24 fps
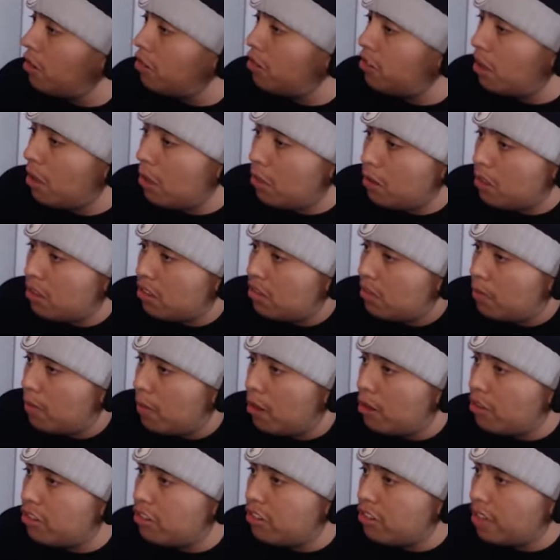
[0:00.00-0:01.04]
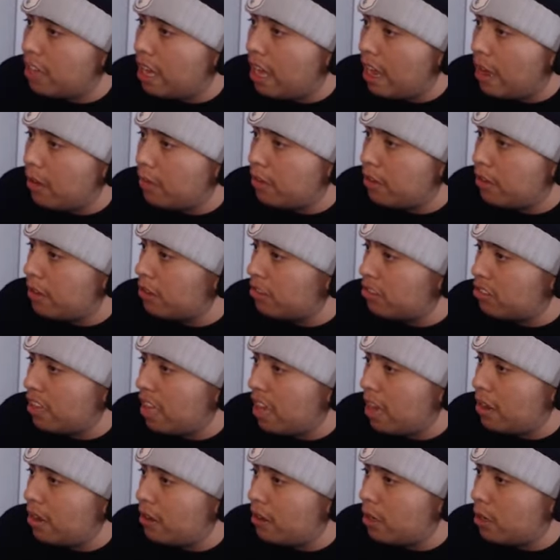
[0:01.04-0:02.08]
sell this merch, and you can have you can
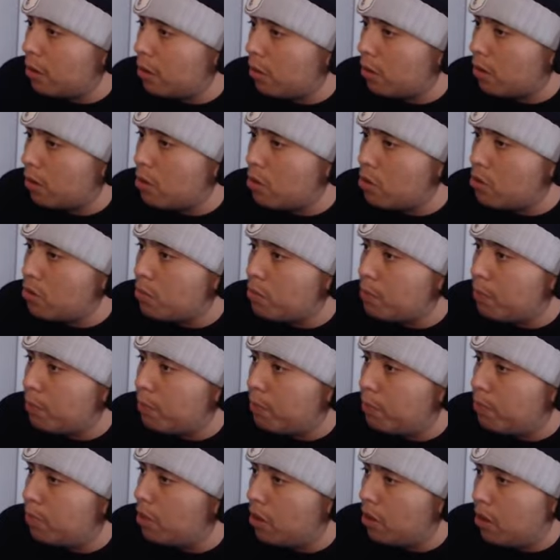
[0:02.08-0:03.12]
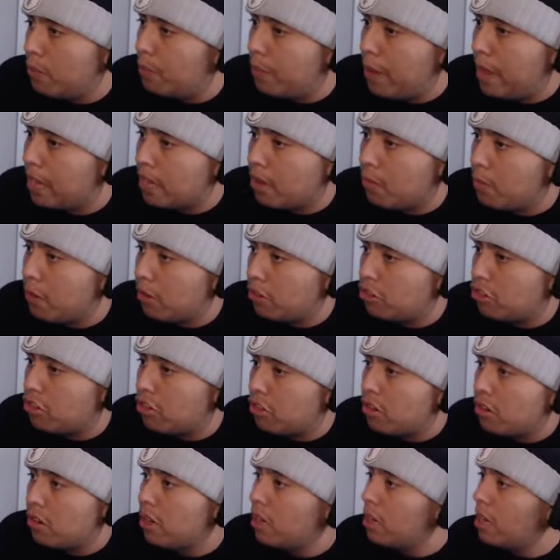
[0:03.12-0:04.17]
scan the QR code on the back of my
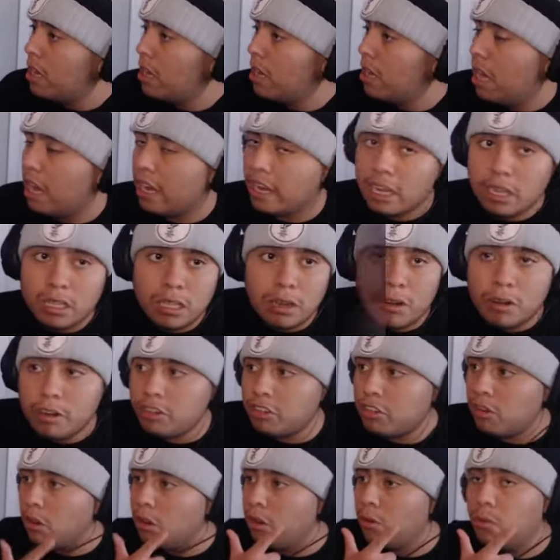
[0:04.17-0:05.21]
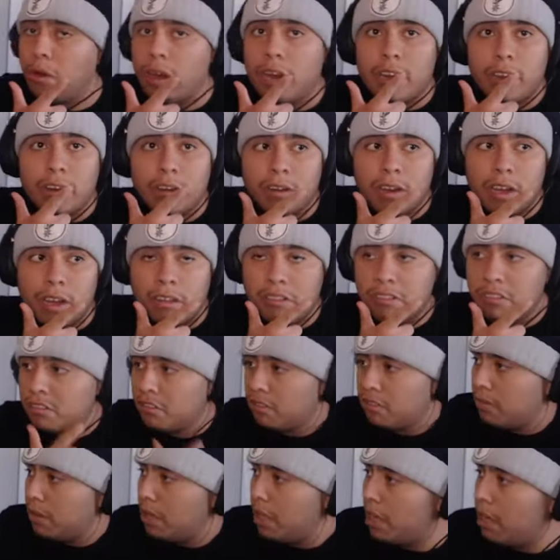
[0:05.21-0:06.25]
shirt. I can literally show you right here,
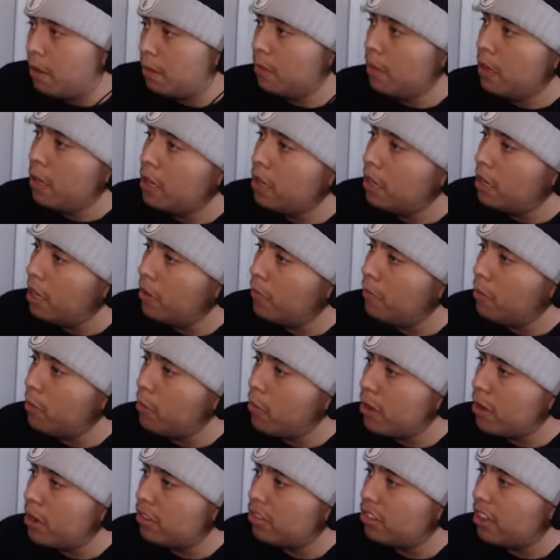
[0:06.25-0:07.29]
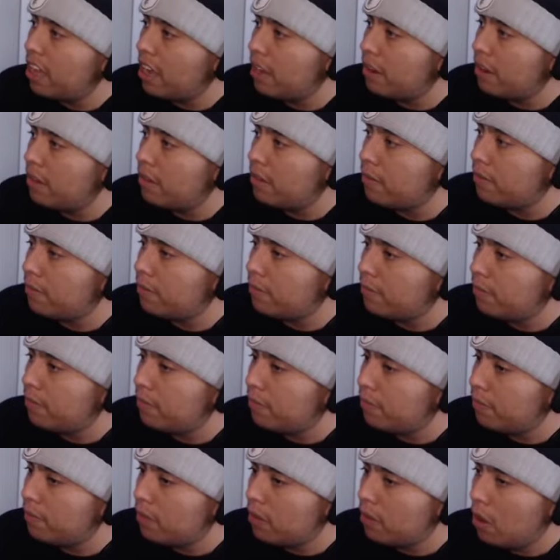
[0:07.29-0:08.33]
guys. Yeah, if you want to scan
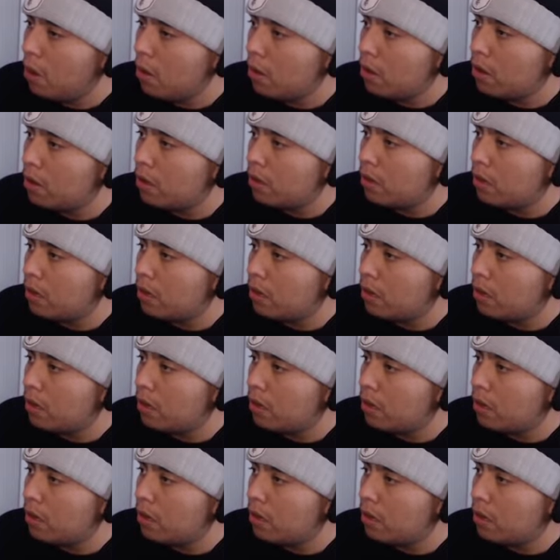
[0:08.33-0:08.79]
it. Oh god.